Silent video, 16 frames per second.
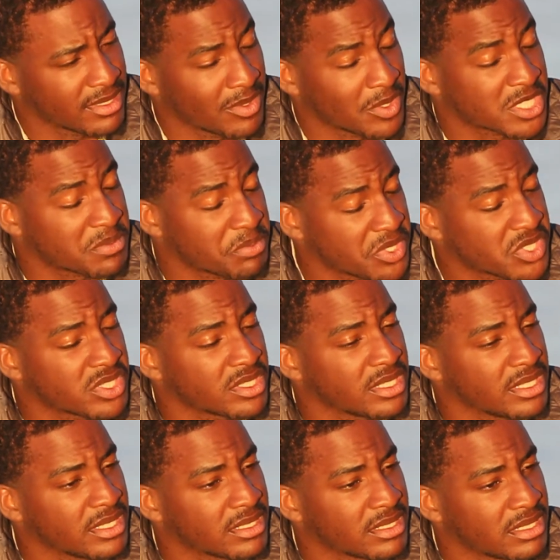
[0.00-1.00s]

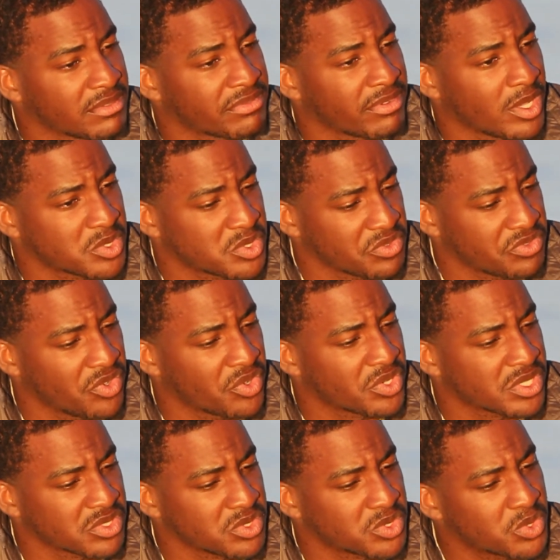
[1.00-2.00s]
especially for us to
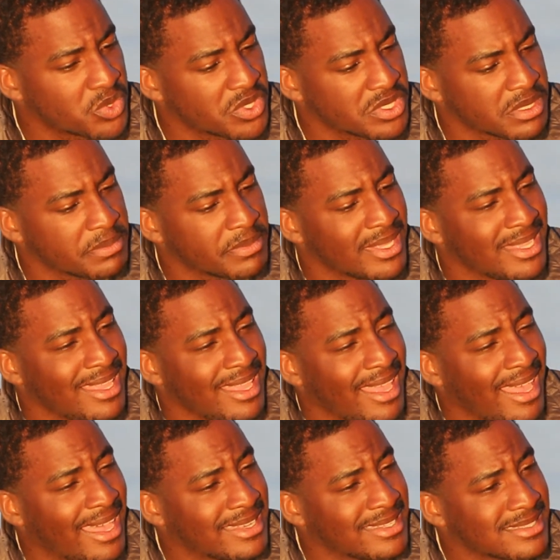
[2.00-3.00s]
focus on tourism,
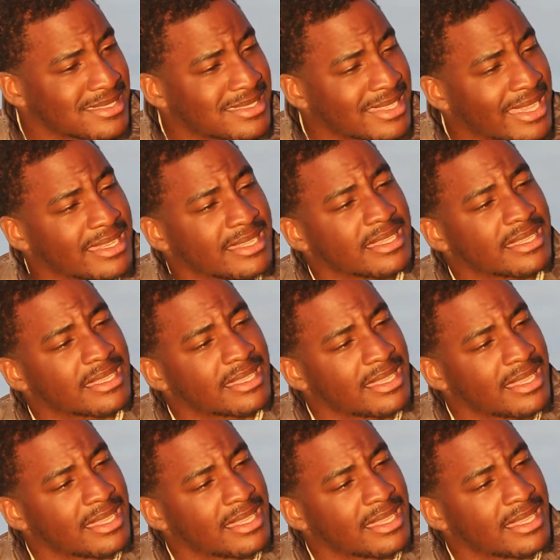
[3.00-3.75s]
understanding